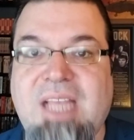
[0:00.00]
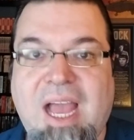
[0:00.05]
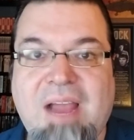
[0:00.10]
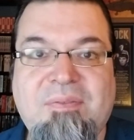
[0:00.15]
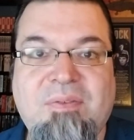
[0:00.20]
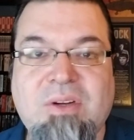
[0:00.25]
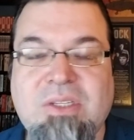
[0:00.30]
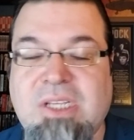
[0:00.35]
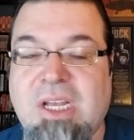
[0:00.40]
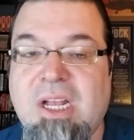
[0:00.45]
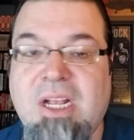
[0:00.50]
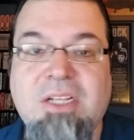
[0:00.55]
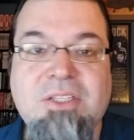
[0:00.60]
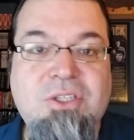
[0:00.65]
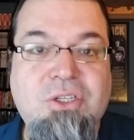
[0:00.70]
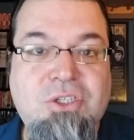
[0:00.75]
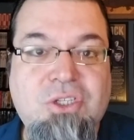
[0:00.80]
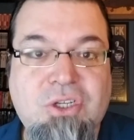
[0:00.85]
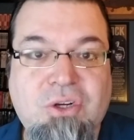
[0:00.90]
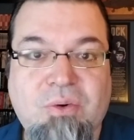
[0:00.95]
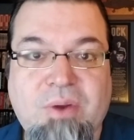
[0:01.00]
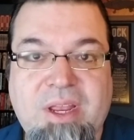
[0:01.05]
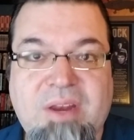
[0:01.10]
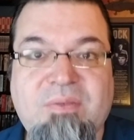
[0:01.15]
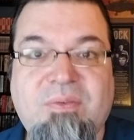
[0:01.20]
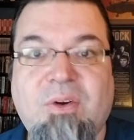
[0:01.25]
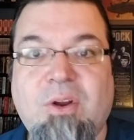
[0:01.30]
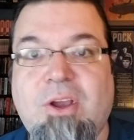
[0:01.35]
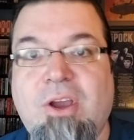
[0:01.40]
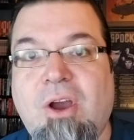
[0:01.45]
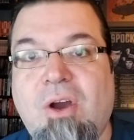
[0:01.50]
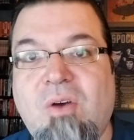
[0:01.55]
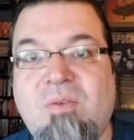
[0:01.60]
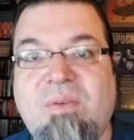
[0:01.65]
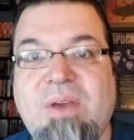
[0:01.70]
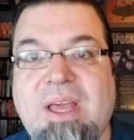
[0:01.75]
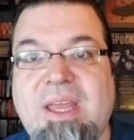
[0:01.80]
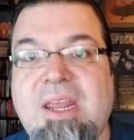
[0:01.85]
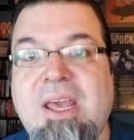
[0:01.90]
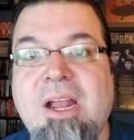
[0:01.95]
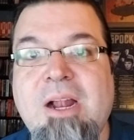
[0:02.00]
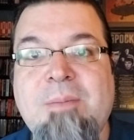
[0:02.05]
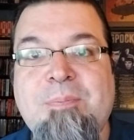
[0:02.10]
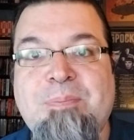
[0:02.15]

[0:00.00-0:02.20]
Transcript: efforts to screen for COVID,